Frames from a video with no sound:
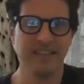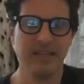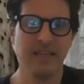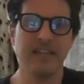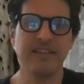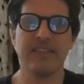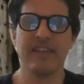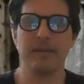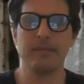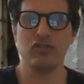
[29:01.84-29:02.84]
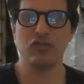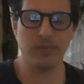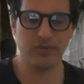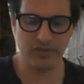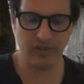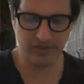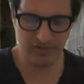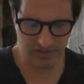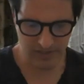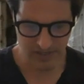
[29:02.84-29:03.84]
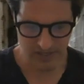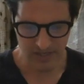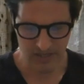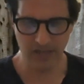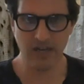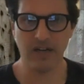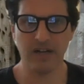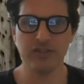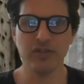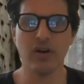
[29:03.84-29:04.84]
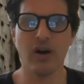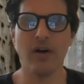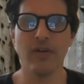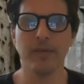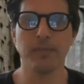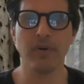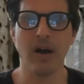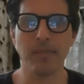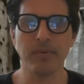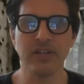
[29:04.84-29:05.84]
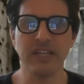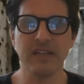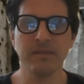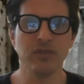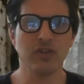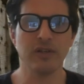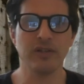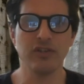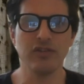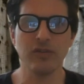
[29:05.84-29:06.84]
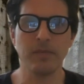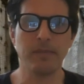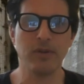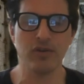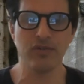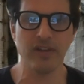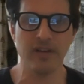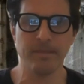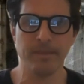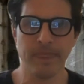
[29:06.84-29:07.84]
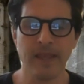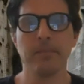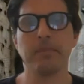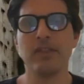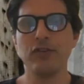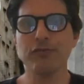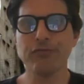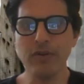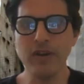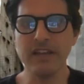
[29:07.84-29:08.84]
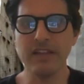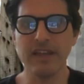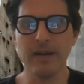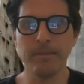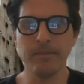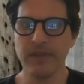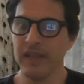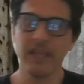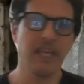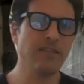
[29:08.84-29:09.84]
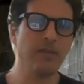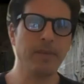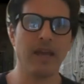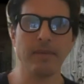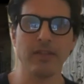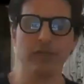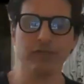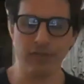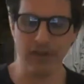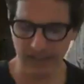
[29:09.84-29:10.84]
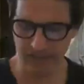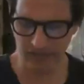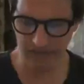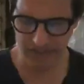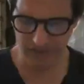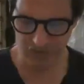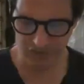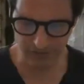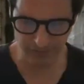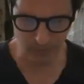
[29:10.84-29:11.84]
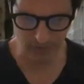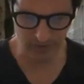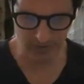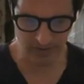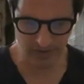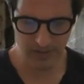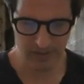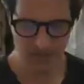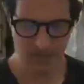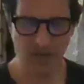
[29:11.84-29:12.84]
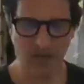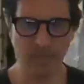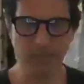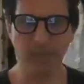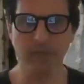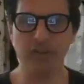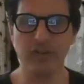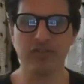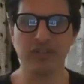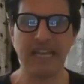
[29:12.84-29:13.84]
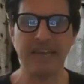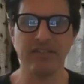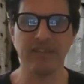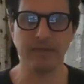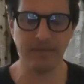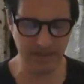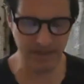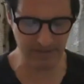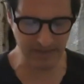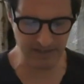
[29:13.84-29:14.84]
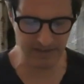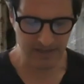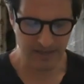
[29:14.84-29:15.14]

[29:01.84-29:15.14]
and yet they can be superstars. You call them property, you can use them, abuse them, but then you're freeing them, even becoming their friends and so forth. But when they're your slaves, if they